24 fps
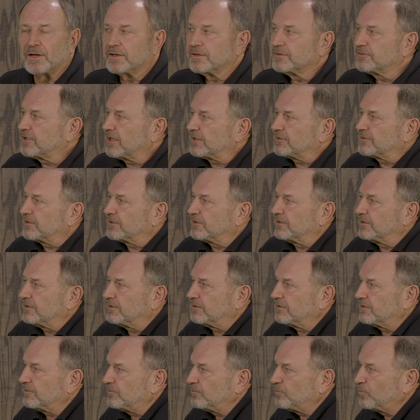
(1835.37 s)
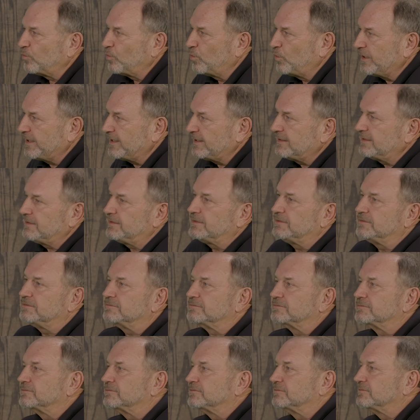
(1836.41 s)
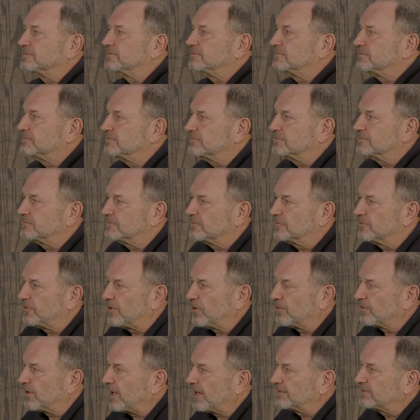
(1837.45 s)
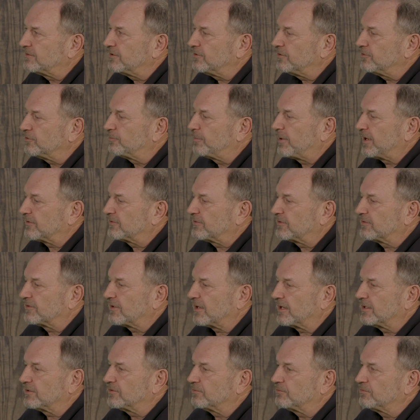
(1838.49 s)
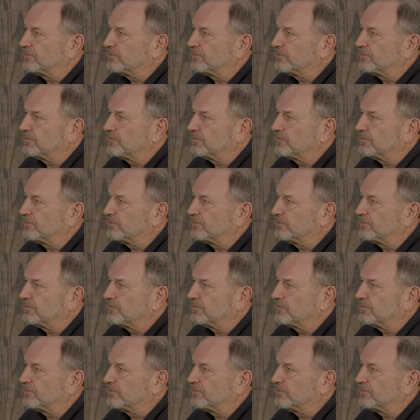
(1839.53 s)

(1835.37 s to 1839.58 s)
Jason, we don't like to use pesticides,